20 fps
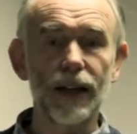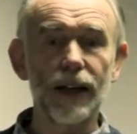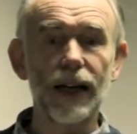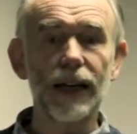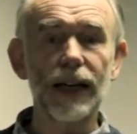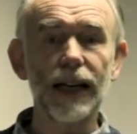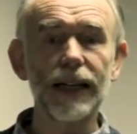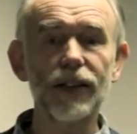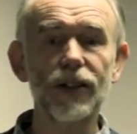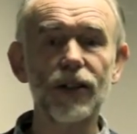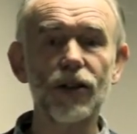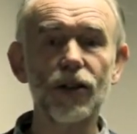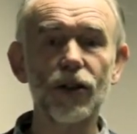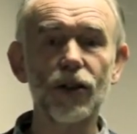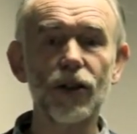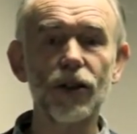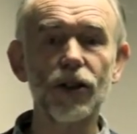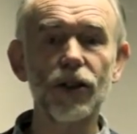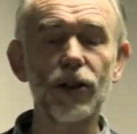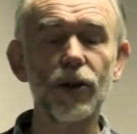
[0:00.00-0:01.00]
I'd like to
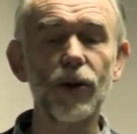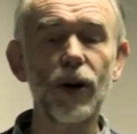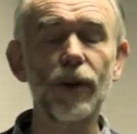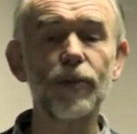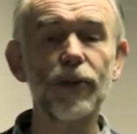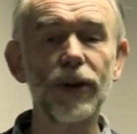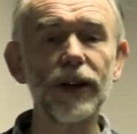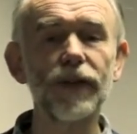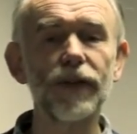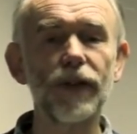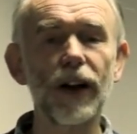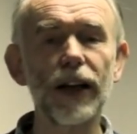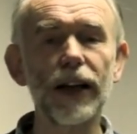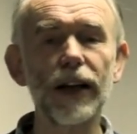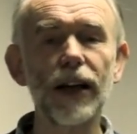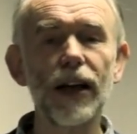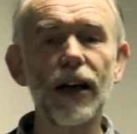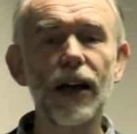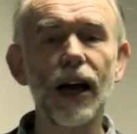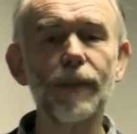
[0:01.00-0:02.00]
talk to you
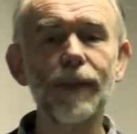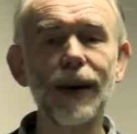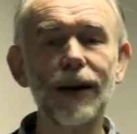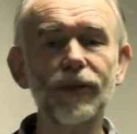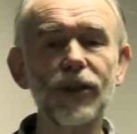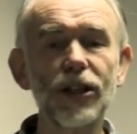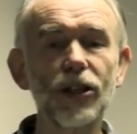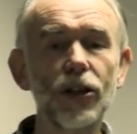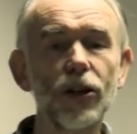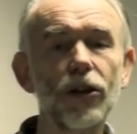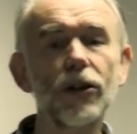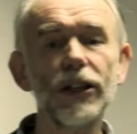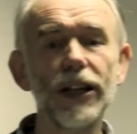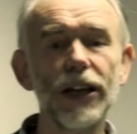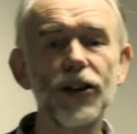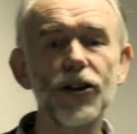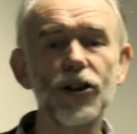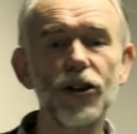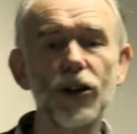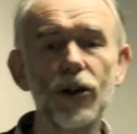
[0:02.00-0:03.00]
briefly about this whole
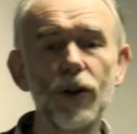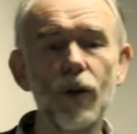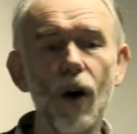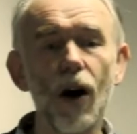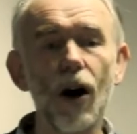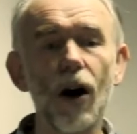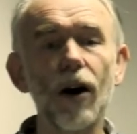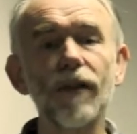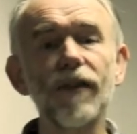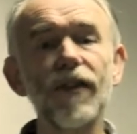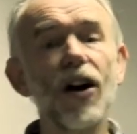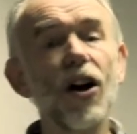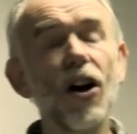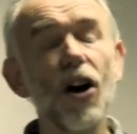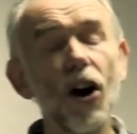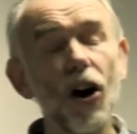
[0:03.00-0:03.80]
issue of